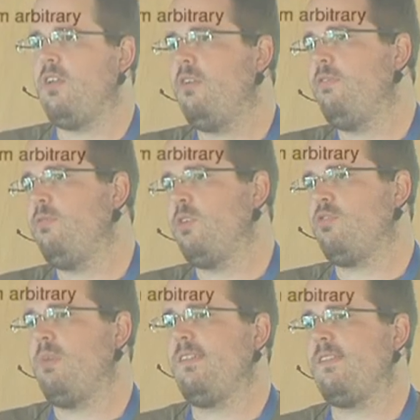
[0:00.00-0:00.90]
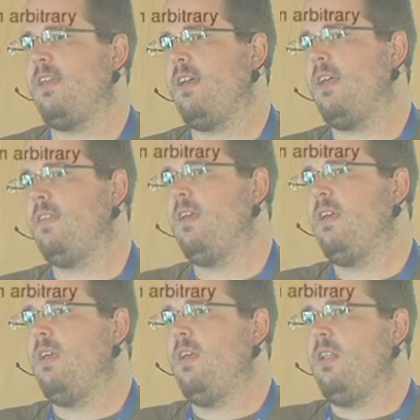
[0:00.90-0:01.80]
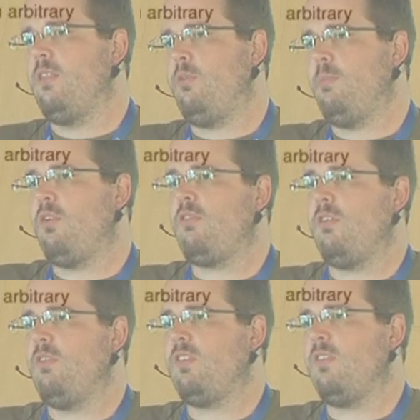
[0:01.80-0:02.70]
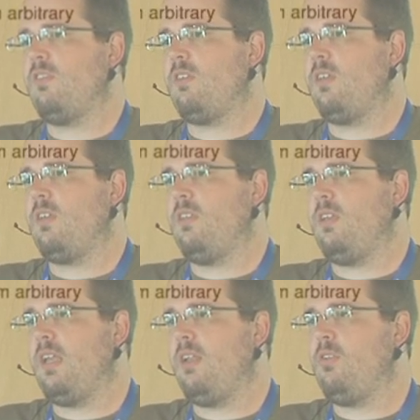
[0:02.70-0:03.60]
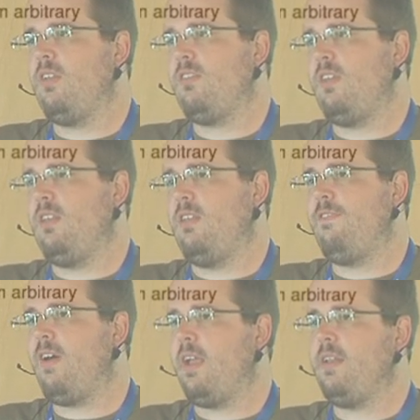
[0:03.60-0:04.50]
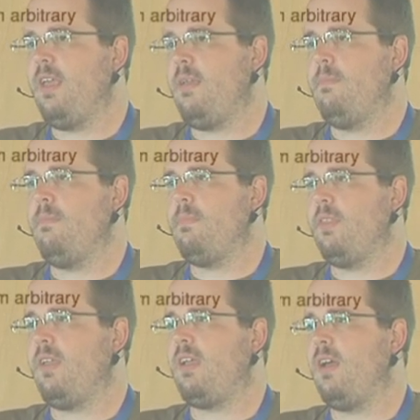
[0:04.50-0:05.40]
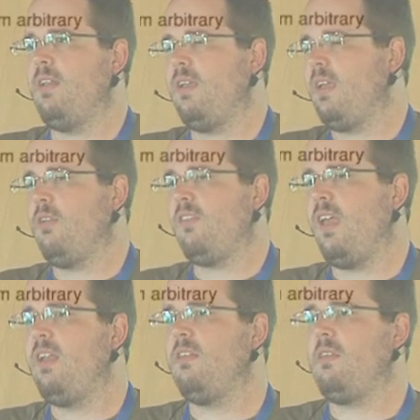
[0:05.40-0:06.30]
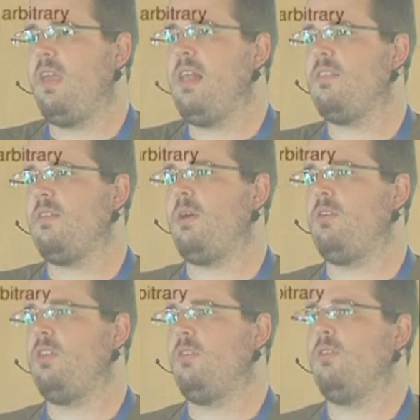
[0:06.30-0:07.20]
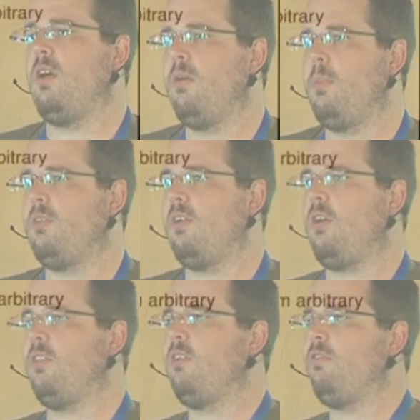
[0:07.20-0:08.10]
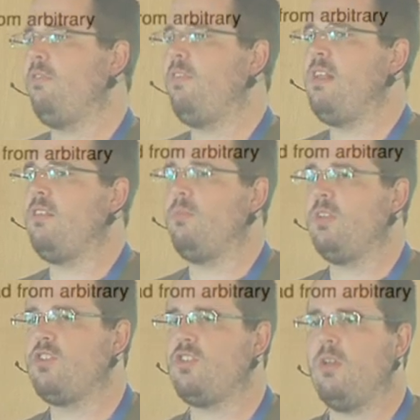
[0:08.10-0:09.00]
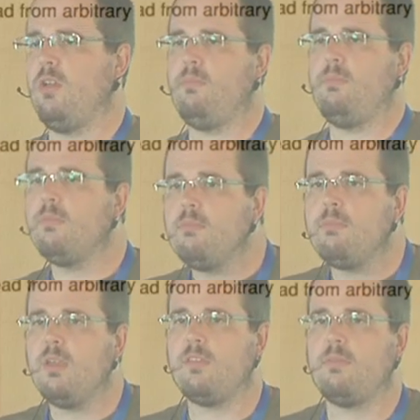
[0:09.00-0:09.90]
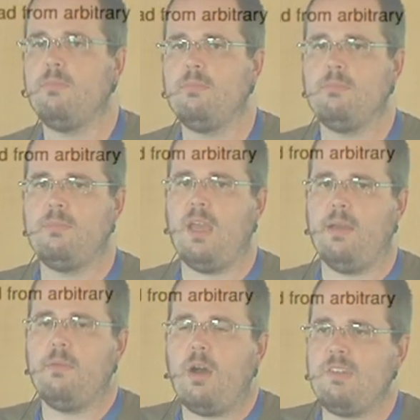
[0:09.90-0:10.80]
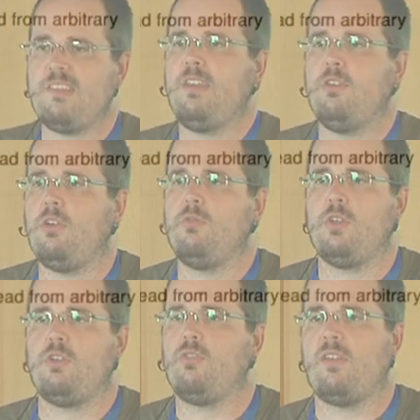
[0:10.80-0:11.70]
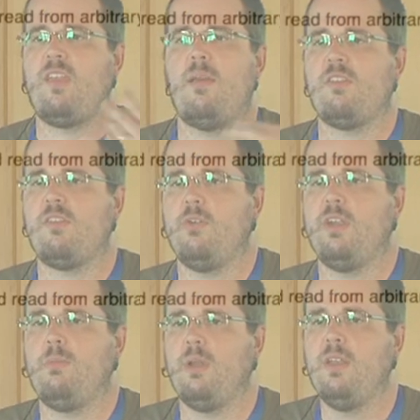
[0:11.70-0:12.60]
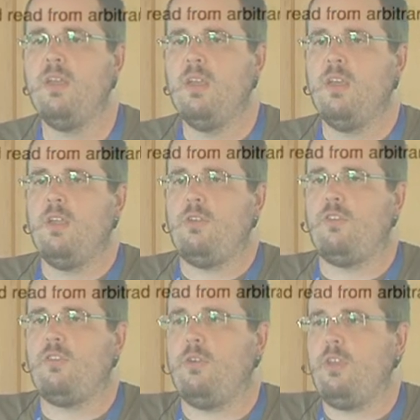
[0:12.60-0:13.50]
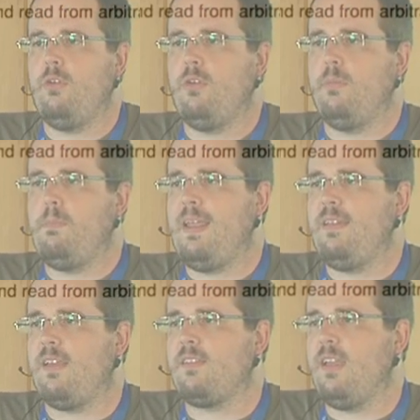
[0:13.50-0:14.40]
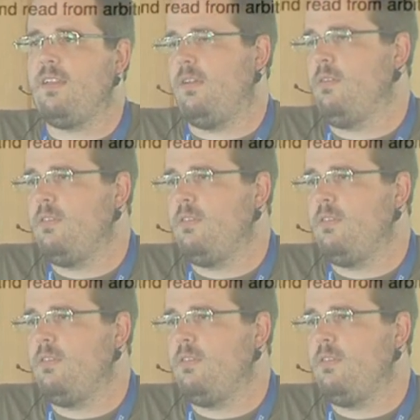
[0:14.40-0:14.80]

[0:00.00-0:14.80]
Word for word: off, which means that the remote services can only see the file name, but they can cannot see anything else about your about the content of the files, which uh, is yeah. Obviously, you don't want to trust Amazon or anyone to store your plain text data.